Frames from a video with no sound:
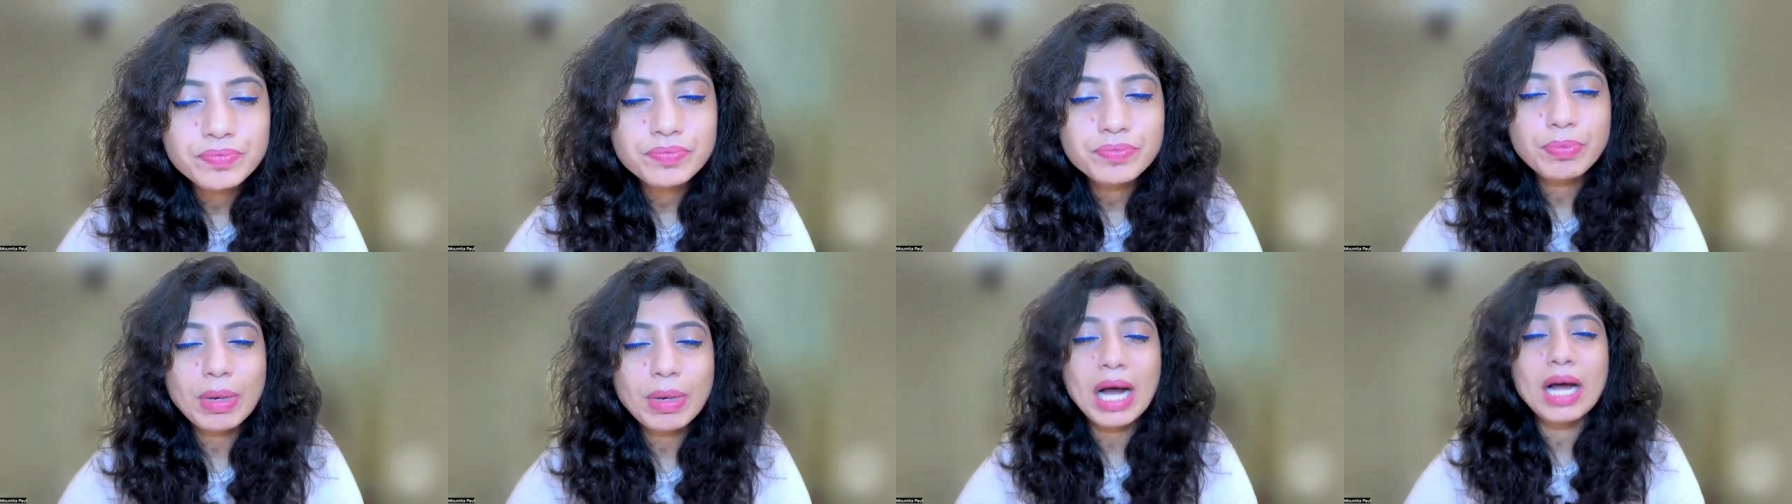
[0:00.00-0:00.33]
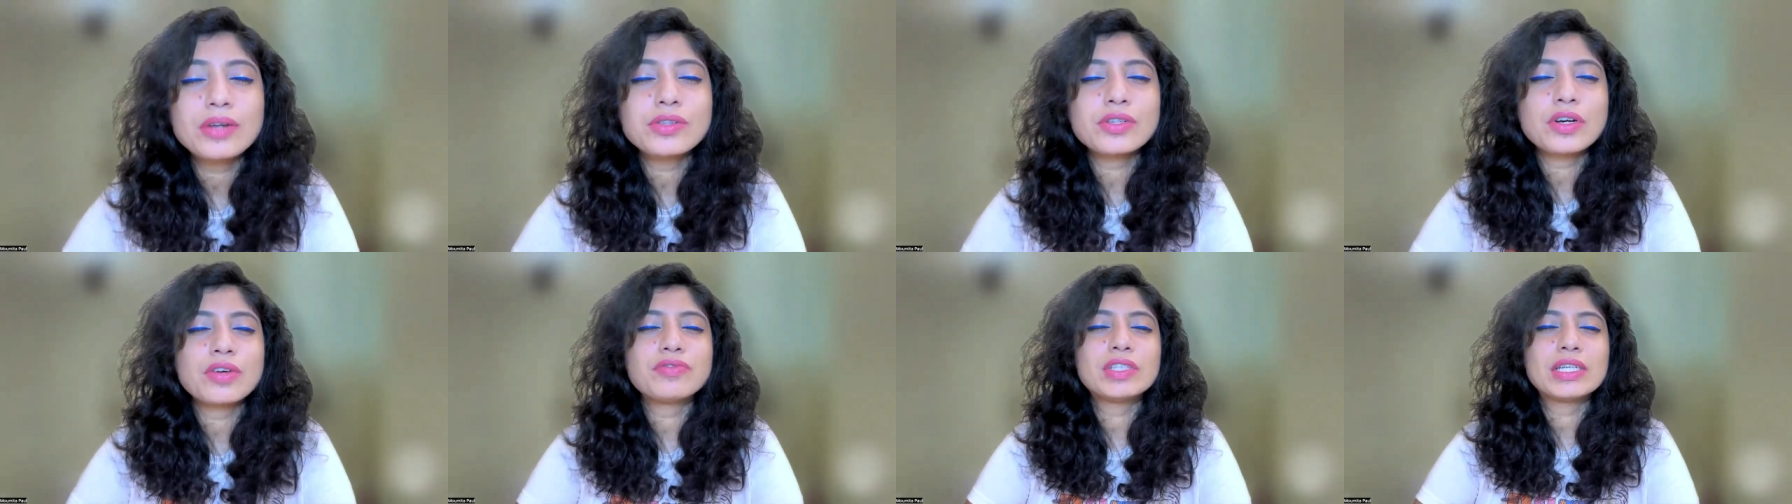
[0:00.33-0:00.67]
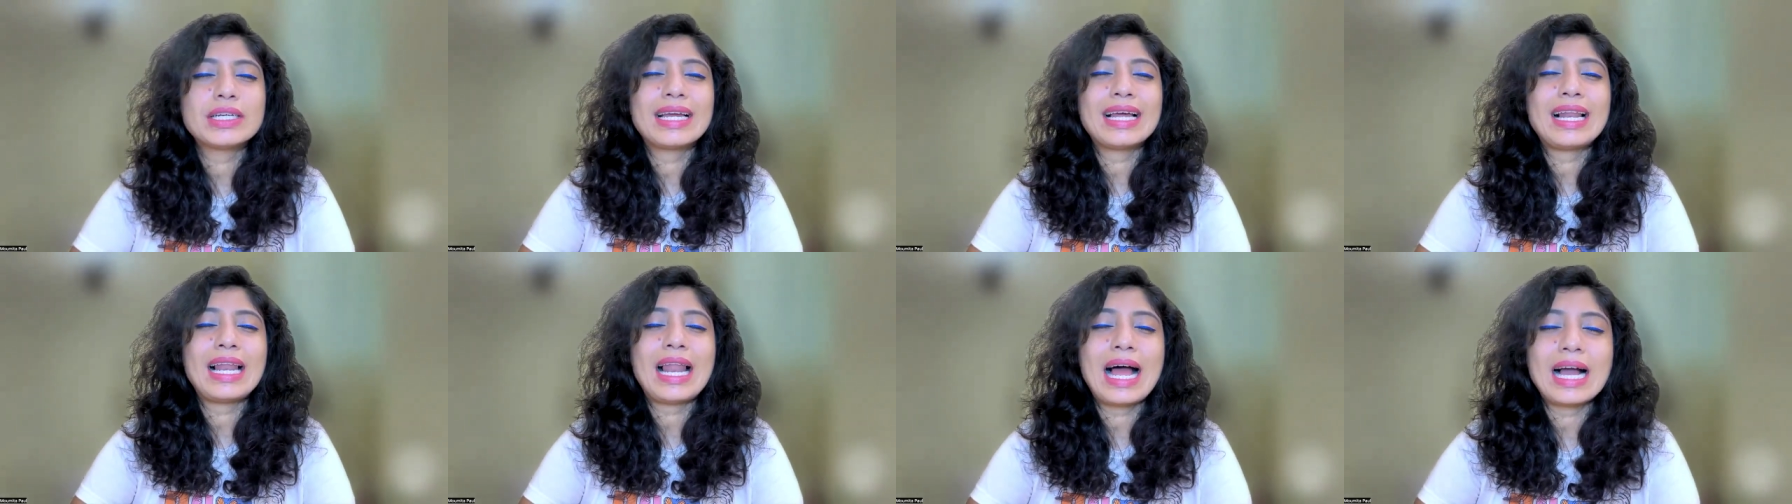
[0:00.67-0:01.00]
part of the
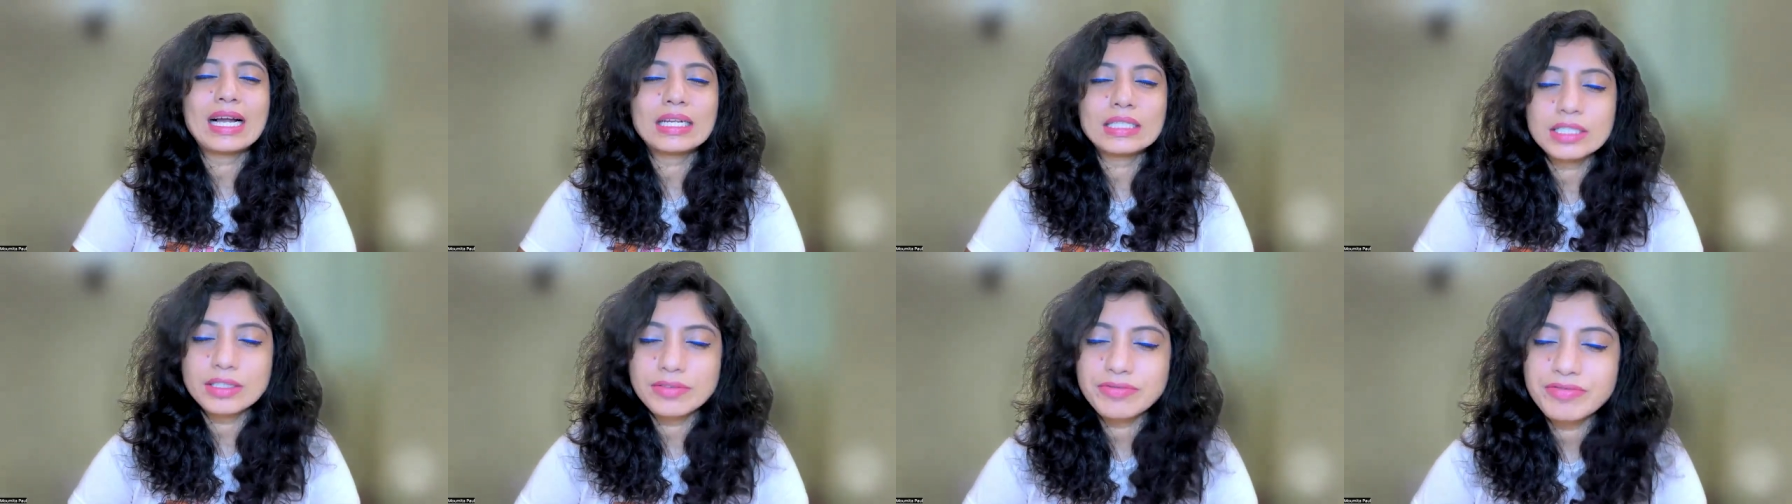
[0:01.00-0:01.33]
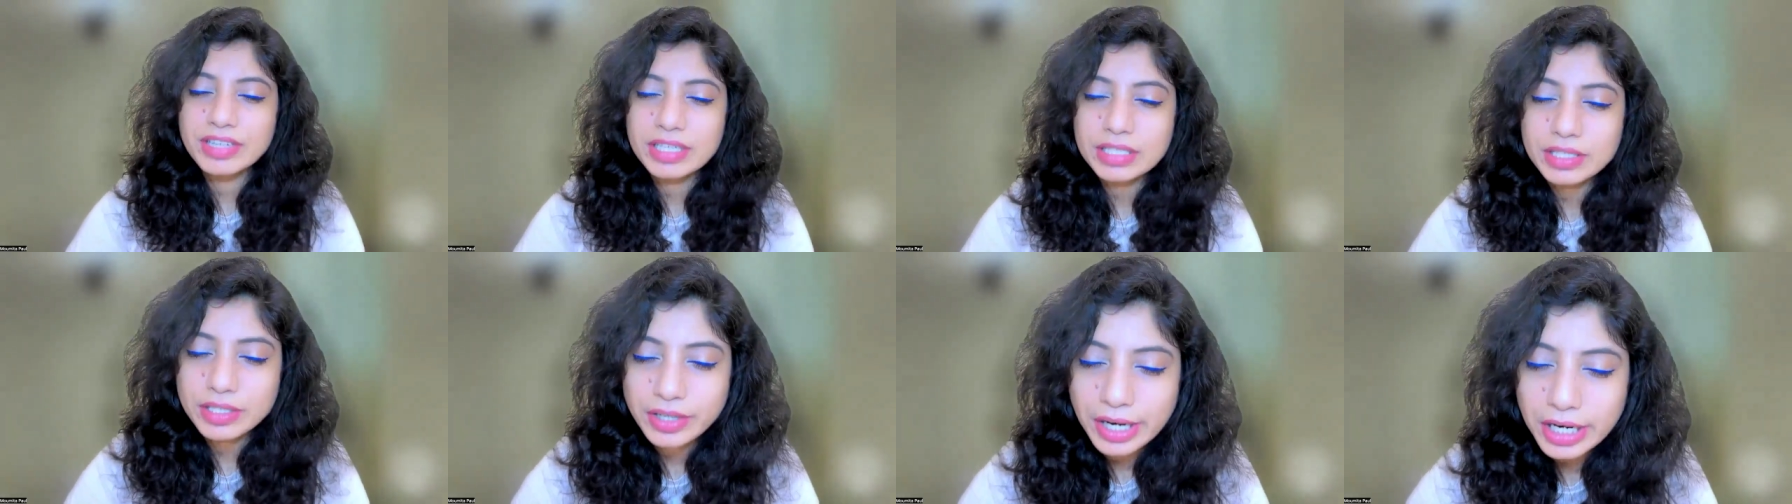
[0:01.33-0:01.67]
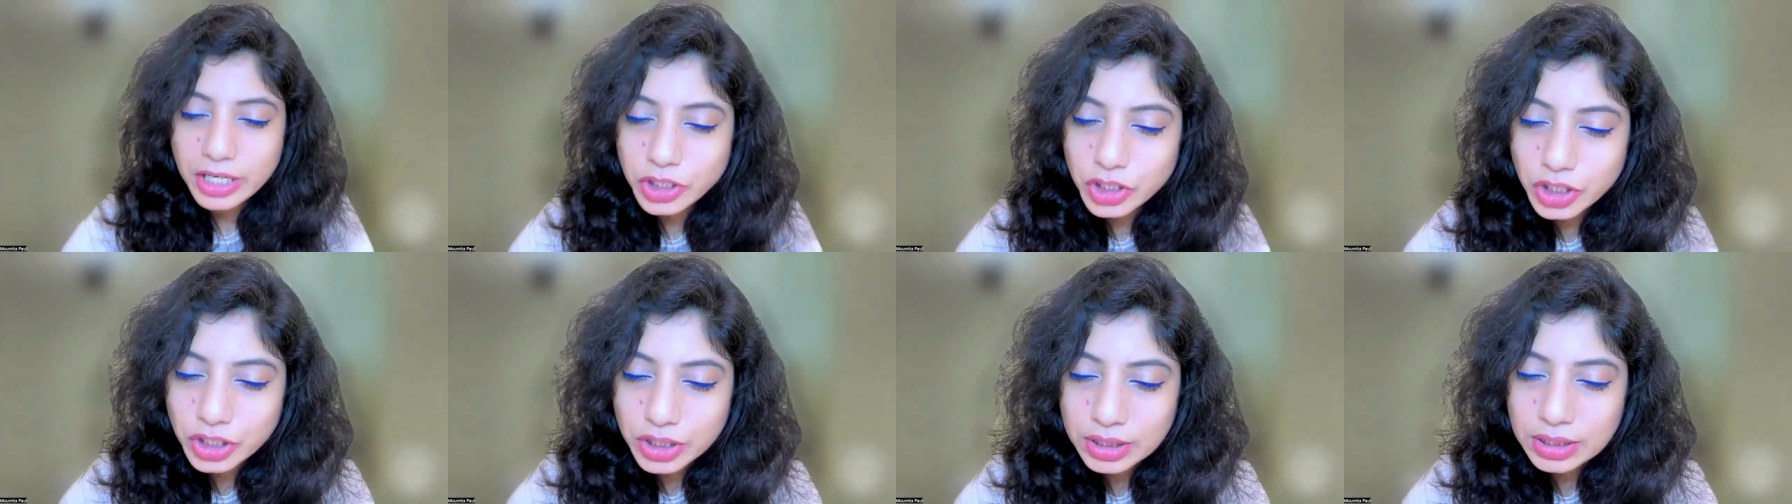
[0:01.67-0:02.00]
Galactic
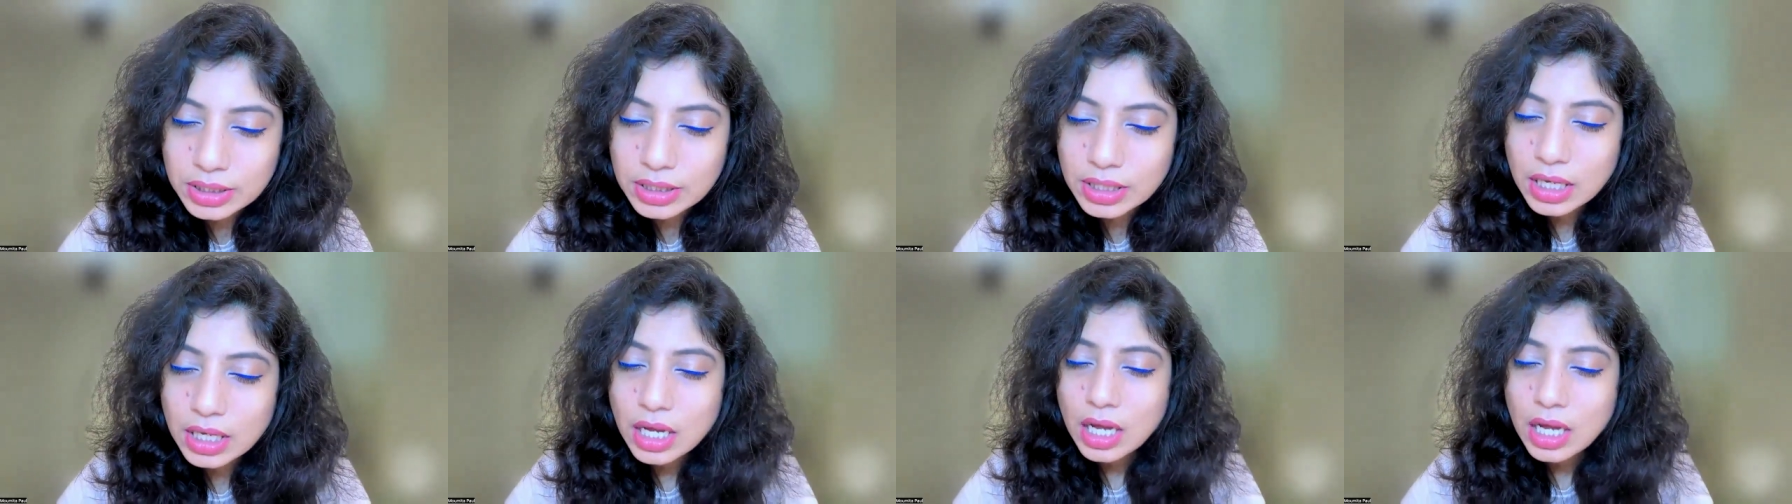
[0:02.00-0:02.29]
Federation